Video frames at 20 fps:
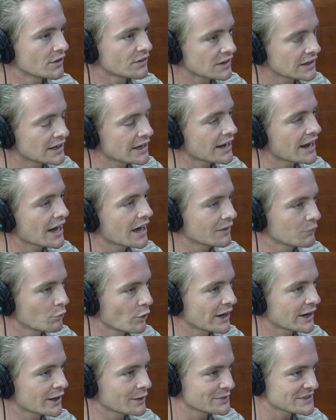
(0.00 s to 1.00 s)
To get out and
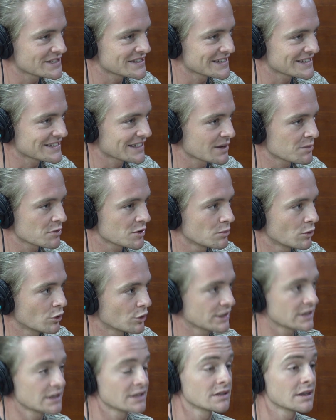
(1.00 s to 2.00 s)
wake up at 6 a.m. in the
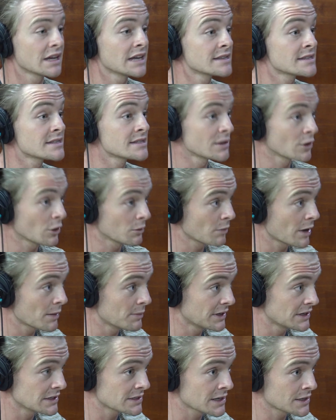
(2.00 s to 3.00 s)
morning and sit on my
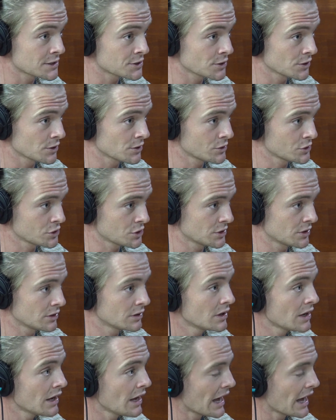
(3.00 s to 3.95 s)
meditation cushion